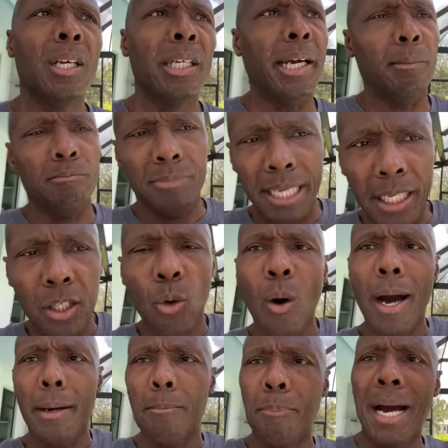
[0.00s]
Yep, they go
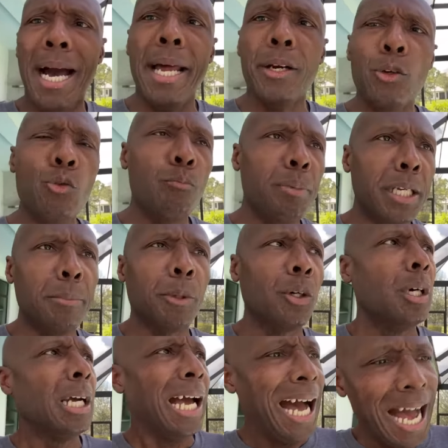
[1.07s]
out and buy a new beamer.